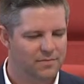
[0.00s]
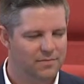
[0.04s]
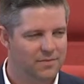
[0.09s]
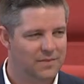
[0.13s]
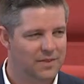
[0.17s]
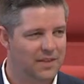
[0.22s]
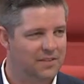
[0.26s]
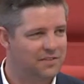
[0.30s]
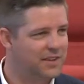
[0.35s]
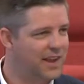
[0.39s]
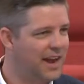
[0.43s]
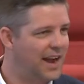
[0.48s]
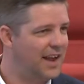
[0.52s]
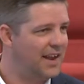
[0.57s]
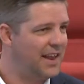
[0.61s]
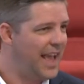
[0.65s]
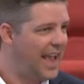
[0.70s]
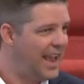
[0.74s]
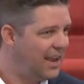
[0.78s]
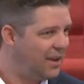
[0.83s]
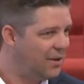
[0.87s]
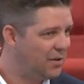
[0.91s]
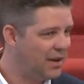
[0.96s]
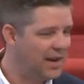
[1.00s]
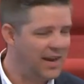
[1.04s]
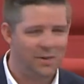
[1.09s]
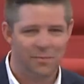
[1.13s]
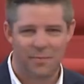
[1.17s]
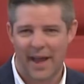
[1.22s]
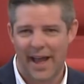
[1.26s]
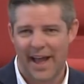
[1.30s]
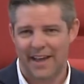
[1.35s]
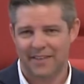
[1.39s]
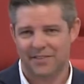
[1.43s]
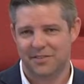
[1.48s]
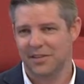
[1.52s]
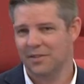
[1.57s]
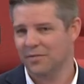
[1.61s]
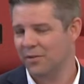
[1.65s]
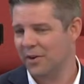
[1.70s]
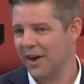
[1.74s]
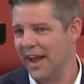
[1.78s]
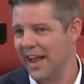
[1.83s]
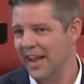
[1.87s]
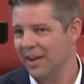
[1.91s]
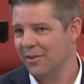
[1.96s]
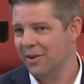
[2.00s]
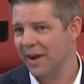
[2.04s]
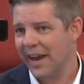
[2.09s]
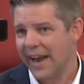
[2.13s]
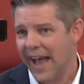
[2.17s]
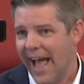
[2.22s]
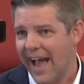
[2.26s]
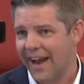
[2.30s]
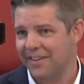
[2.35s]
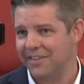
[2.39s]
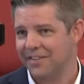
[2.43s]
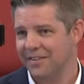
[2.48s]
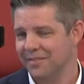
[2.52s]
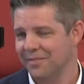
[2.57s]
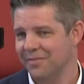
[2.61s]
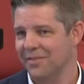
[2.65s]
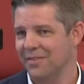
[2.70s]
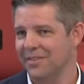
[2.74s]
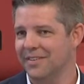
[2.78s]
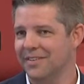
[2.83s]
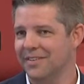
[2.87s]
Is God angry and passive or angry and active?